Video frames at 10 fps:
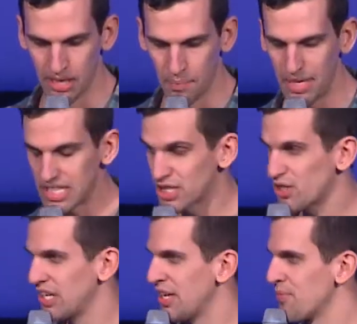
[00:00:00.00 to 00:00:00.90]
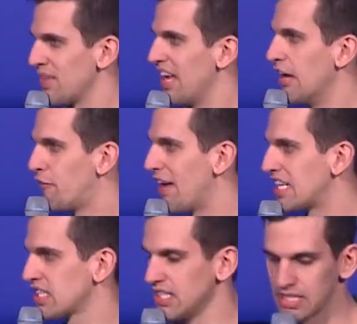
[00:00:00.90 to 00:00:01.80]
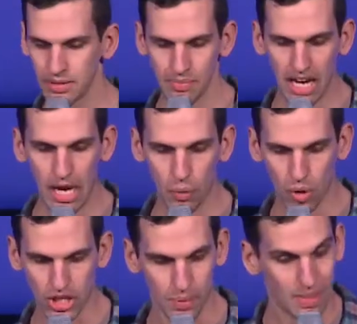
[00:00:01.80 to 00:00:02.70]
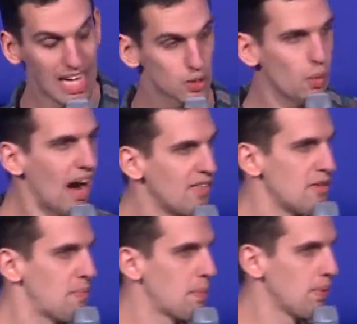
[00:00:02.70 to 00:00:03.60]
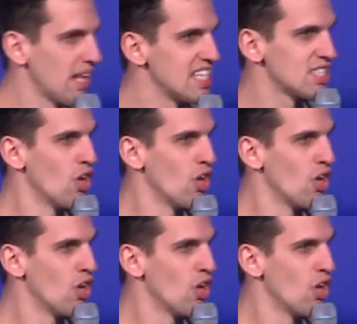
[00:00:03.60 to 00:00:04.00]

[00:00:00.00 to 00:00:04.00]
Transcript: ministry, evangelism and worship. That's why we've been placed